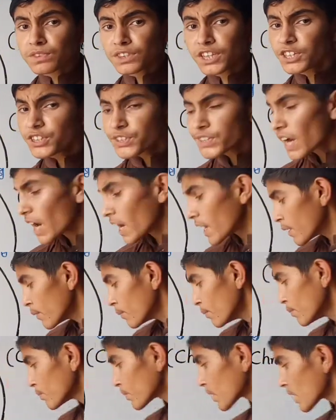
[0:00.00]
that
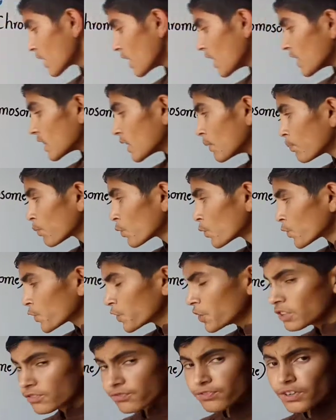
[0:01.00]
time the
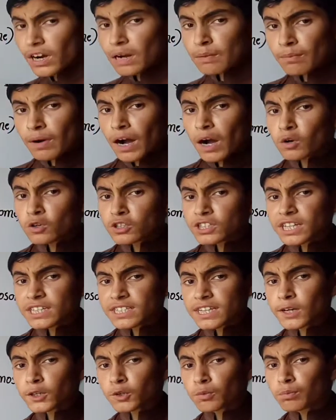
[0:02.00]
protein from outside
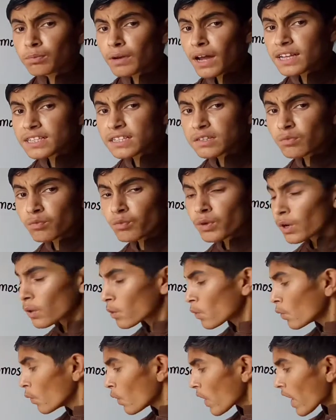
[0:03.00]
cytoplasm will
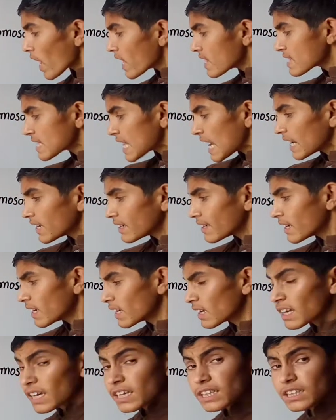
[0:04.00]
go inside
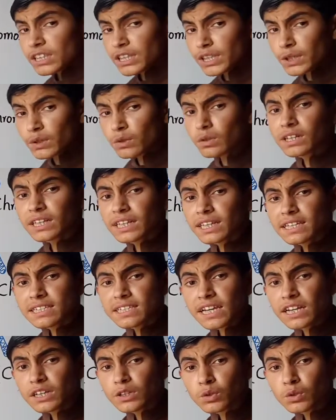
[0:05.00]
the nucleus
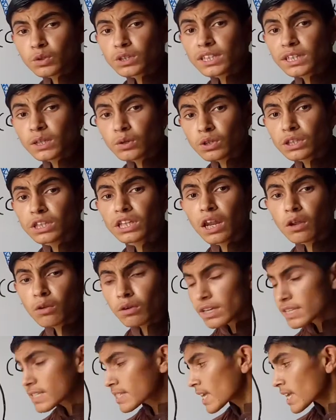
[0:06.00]
into the
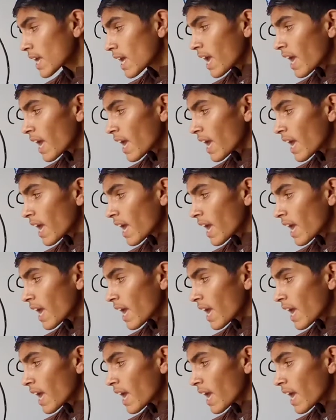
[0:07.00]
nucleolus,